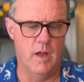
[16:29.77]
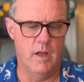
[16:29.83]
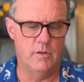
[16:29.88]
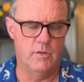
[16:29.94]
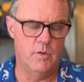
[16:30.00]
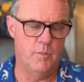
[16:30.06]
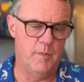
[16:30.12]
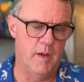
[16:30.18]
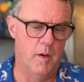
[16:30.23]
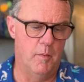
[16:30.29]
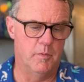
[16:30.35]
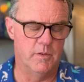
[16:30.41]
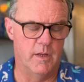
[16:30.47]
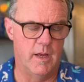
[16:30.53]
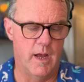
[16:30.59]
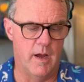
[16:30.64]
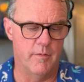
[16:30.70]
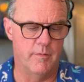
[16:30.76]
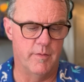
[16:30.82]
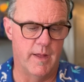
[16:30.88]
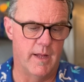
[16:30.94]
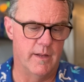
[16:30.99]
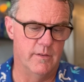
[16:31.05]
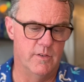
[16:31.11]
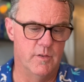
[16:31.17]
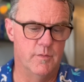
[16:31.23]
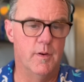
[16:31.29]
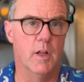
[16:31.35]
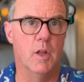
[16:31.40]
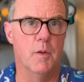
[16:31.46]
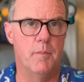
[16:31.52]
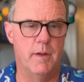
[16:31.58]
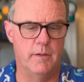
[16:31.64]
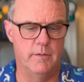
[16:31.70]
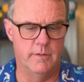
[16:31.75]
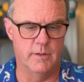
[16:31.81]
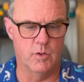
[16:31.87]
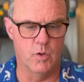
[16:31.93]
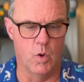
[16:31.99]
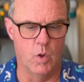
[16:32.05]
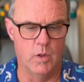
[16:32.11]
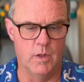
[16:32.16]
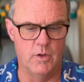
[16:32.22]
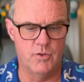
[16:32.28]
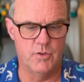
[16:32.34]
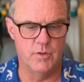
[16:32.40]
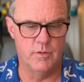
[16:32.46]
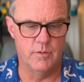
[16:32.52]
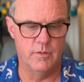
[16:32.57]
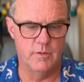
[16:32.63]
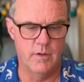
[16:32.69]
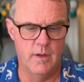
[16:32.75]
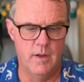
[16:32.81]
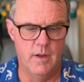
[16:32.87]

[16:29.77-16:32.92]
to be able to have that development. The coalition